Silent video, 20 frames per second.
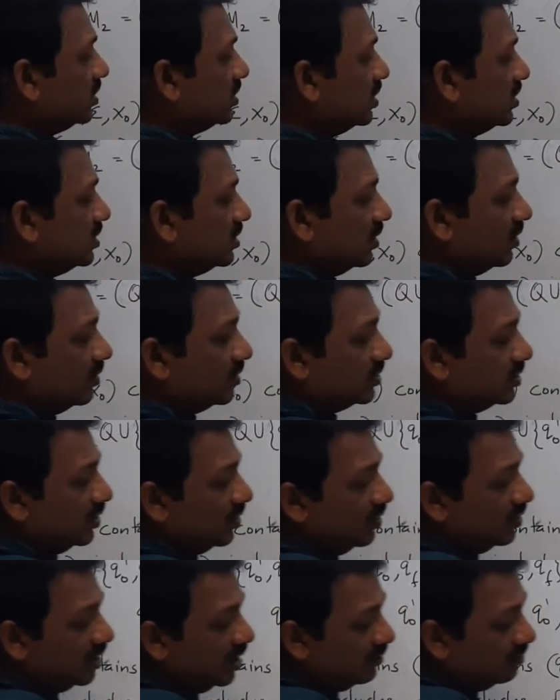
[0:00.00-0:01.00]
z0
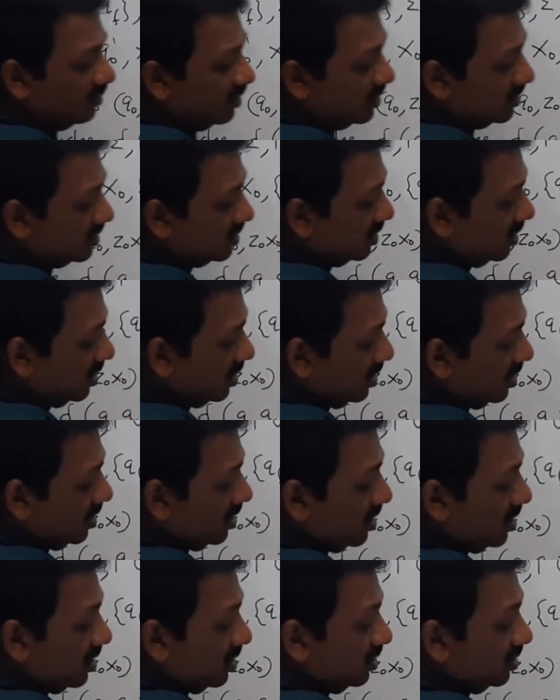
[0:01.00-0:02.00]
x0. That means
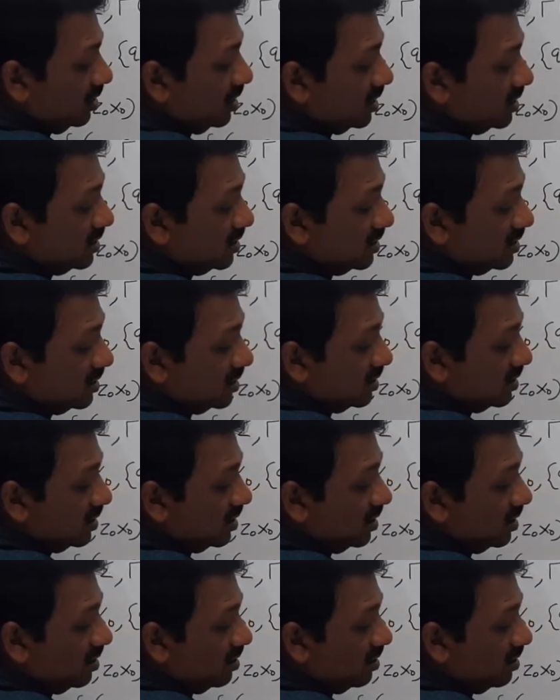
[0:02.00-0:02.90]
this